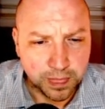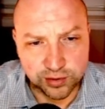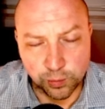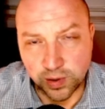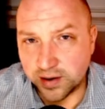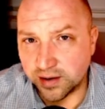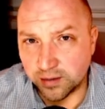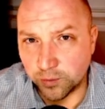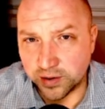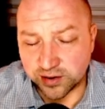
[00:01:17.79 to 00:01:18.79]
So what
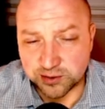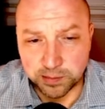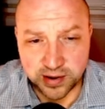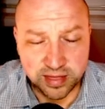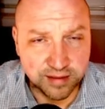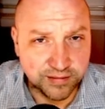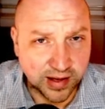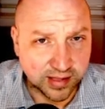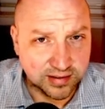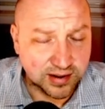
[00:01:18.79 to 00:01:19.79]
would explain the
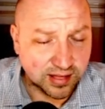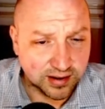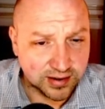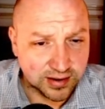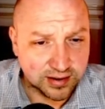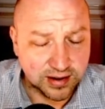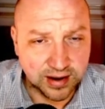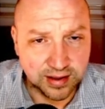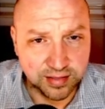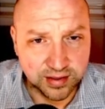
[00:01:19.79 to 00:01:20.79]
volatility
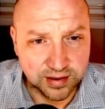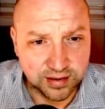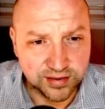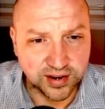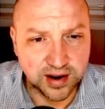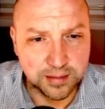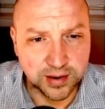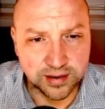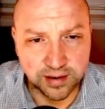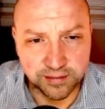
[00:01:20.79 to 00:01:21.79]
in the
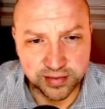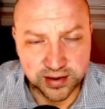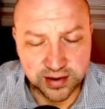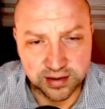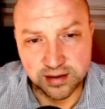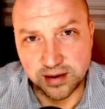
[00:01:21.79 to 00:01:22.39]
sentiment of the